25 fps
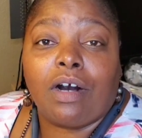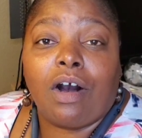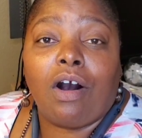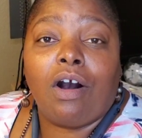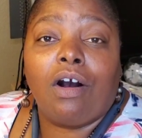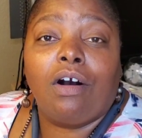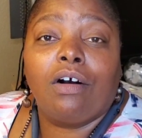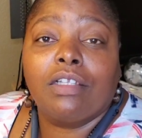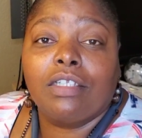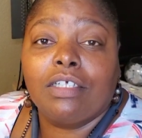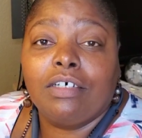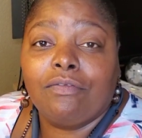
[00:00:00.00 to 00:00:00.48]

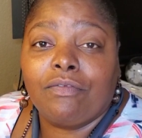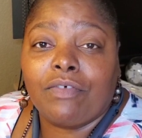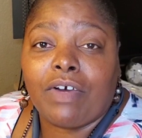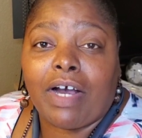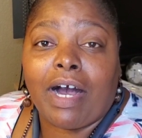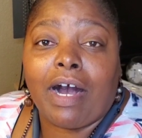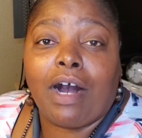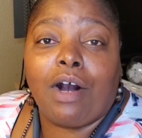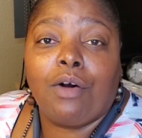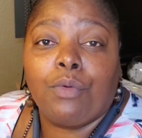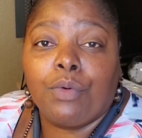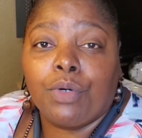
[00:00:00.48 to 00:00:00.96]
all of
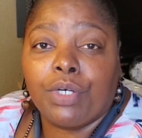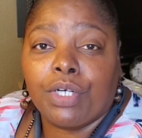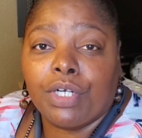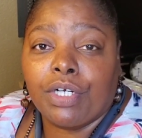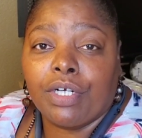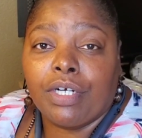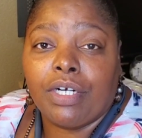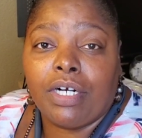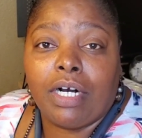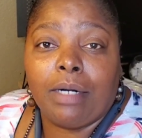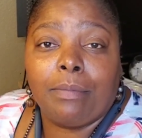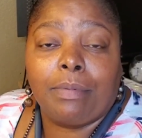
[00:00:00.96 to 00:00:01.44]

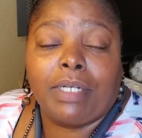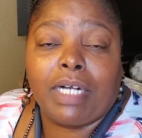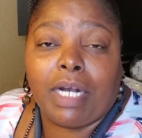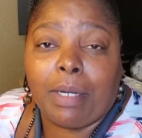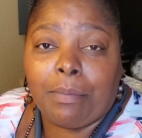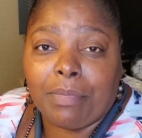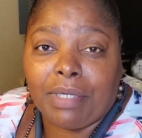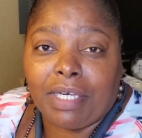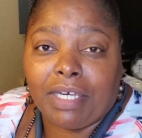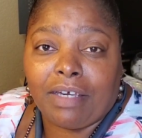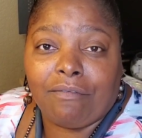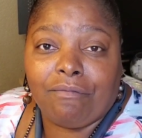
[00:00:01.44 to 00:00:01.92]
our
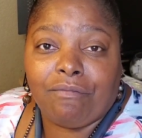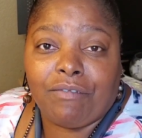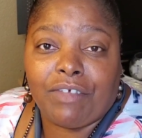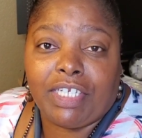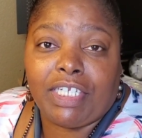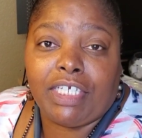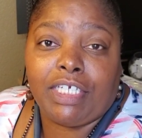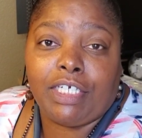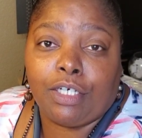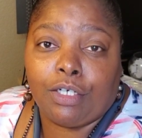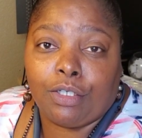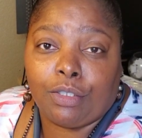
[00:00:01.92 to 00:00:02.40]
upcoming
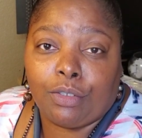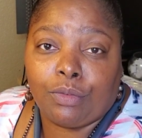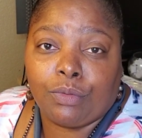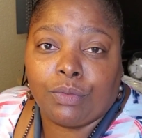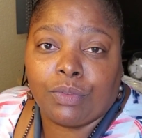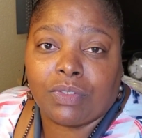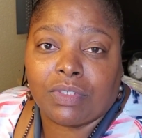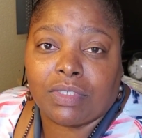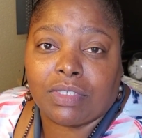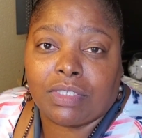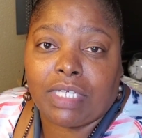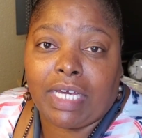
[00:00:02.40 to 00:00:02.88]

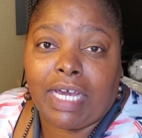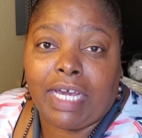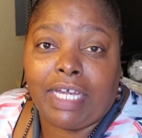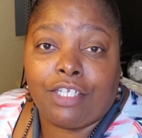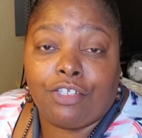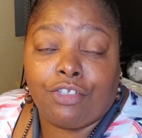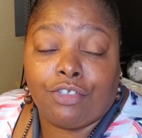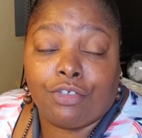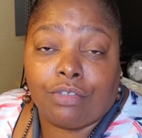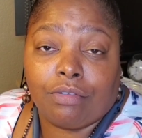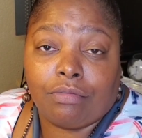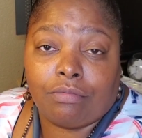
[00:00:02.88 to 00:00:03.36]
videos
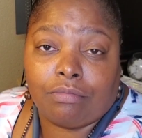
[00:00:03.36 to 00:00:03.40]
and